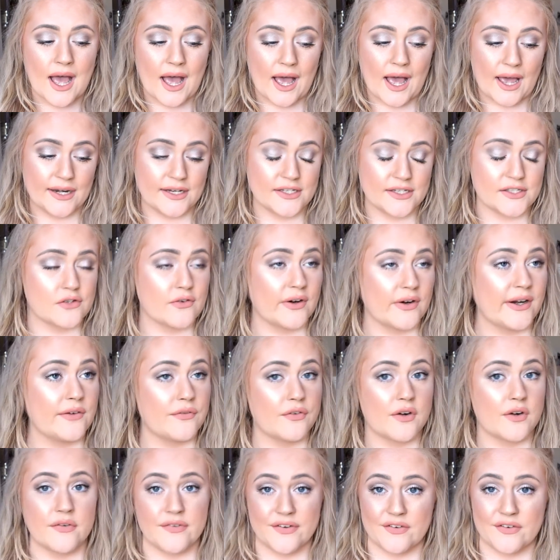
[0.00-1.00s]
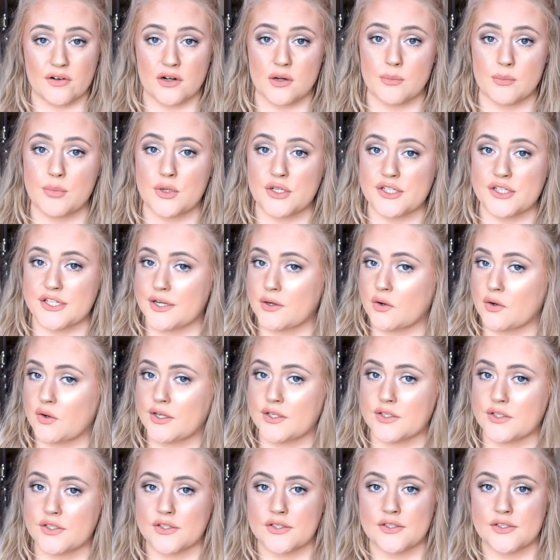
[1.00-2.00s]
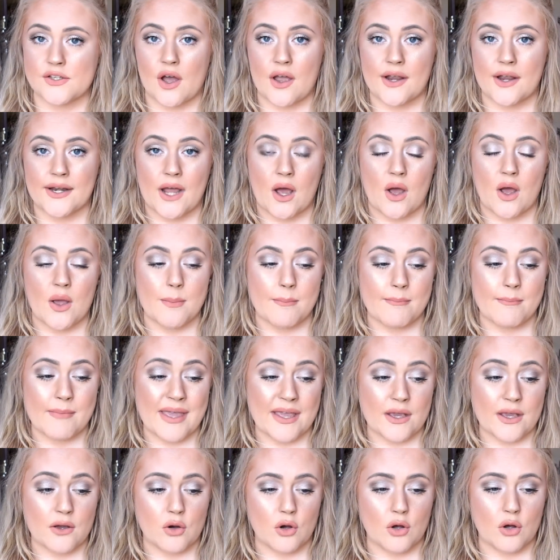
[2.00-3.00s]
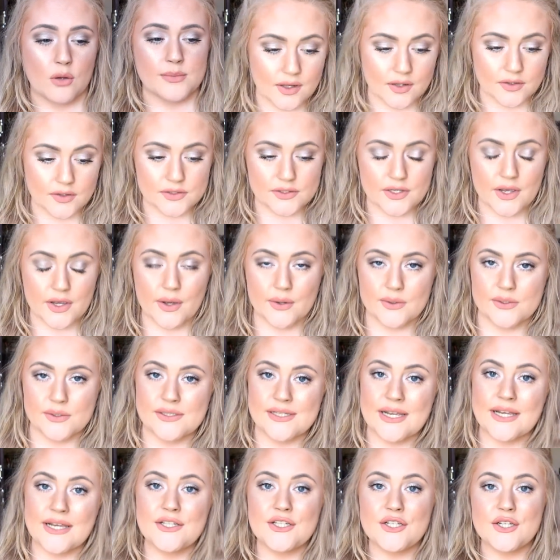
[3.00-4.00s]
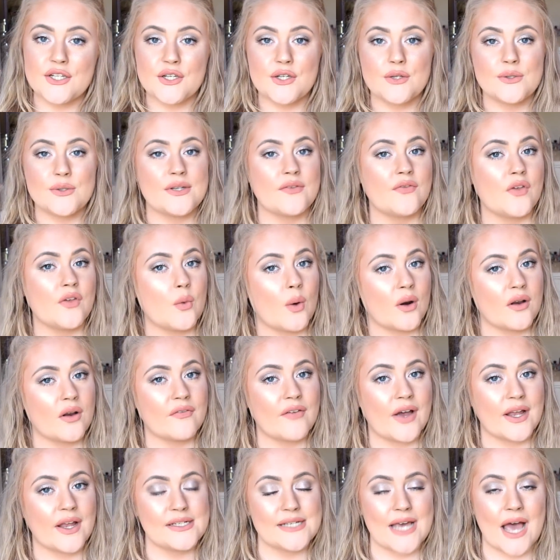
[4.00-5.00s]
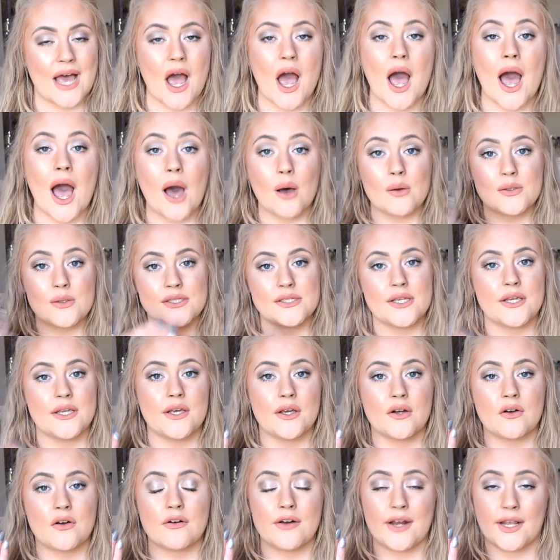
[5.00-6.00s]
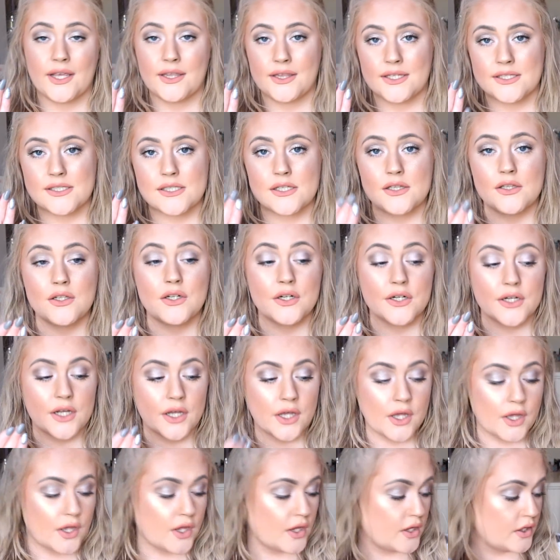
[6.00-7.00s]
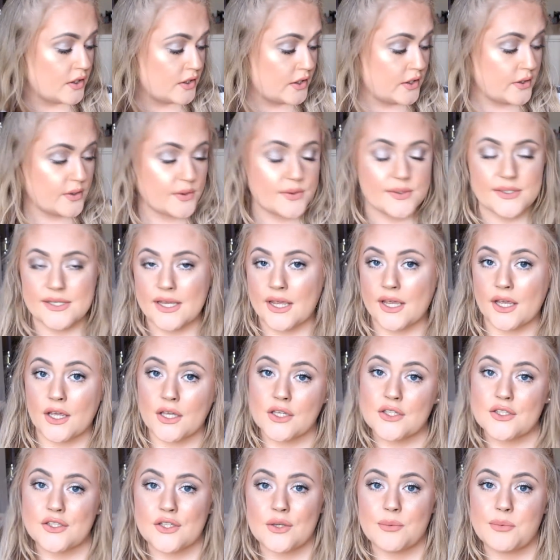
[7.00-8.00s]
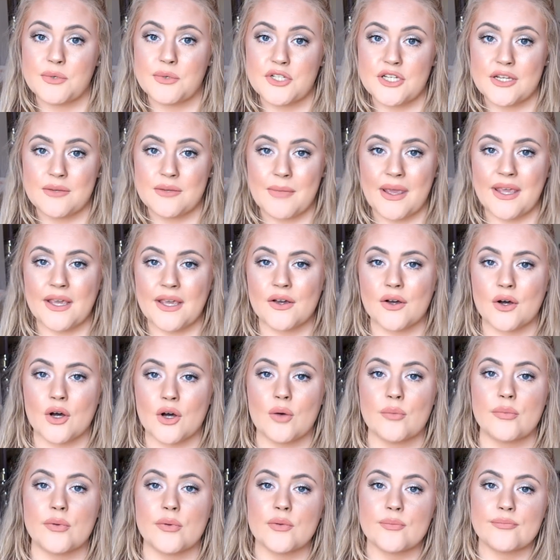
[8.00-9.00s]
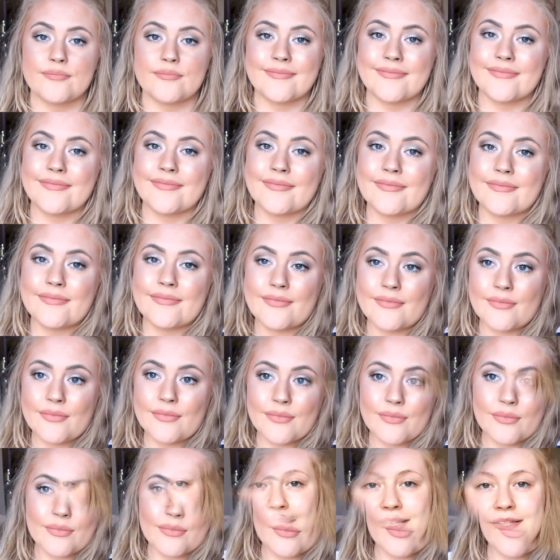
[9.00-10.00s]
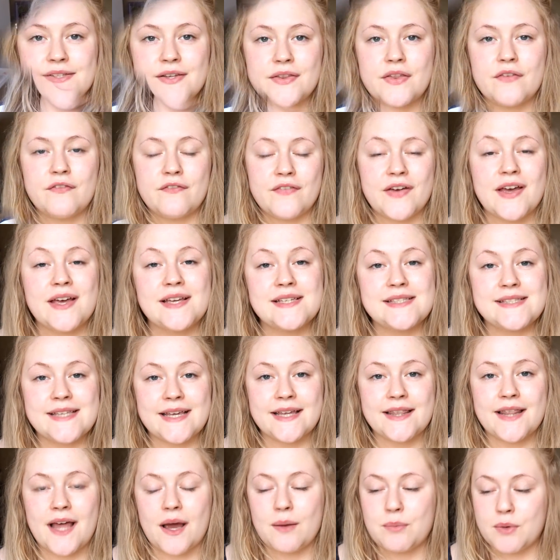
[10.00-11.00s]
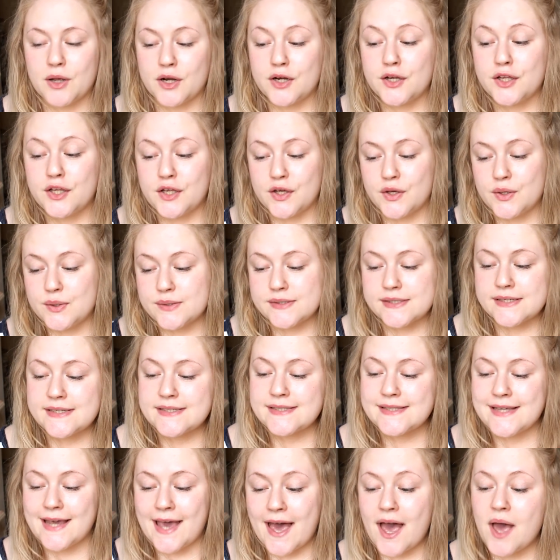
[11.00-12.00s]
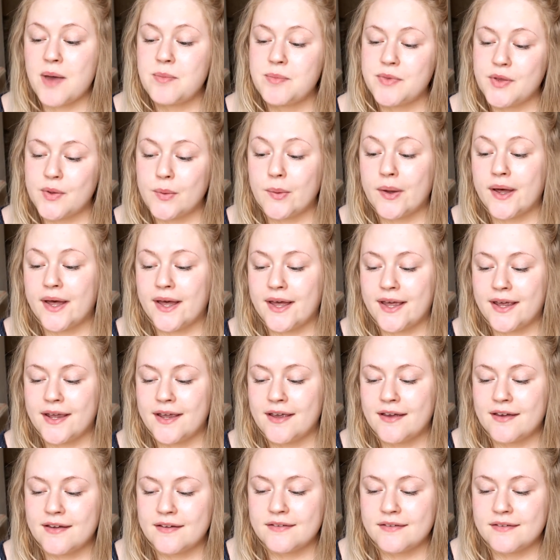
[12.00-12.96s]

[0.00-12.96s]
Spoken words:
and it's great for if you're on a budget or you're just starting out in makeup. So stay tuned if you want to find out how to create this look using super cheap makeup. Okay, so the first thing that I'm going to use is the MUA,